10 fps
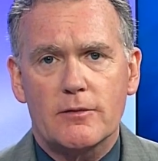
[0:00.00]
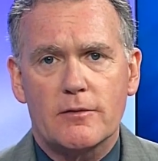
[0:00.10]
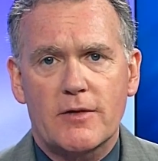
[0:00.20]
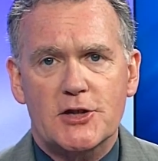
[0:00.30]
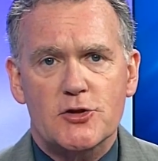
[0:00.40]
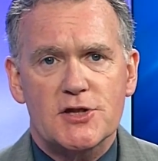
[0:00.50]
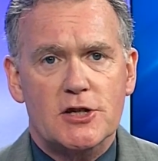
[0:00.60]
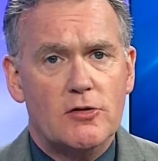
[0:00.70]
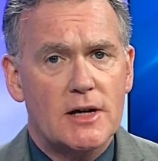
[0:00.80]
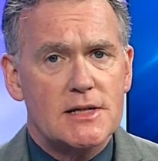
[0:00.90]
of Veterans
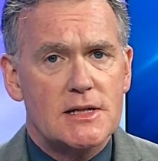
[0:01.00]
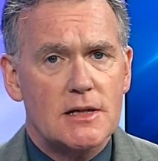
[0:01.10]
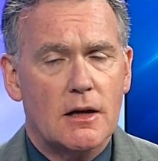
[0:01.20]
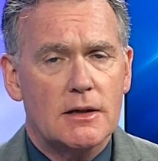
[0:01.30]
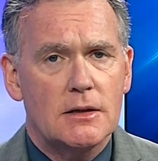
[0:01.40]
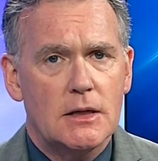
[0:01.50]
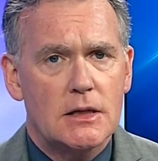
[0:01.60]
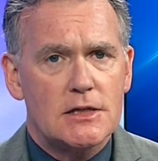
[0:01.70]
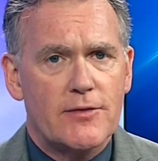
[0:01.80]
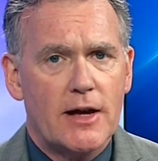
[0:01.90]
Crisis Line
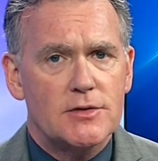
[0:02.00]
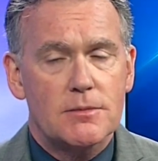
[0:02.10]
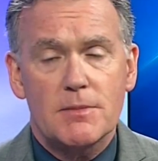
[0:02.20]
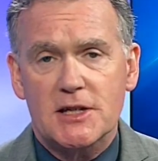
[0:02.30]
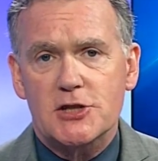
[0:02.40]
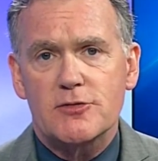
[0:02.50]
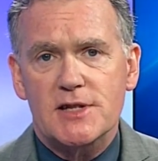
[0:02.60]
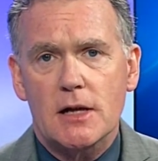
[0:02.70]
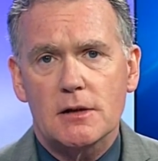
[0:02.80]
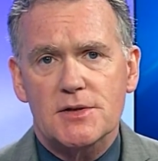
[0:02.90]
has found mixed
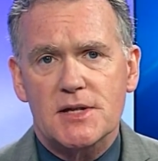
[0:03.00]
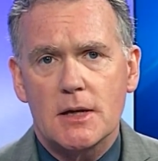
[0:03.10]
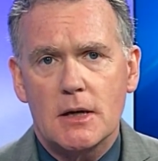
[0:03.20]
results.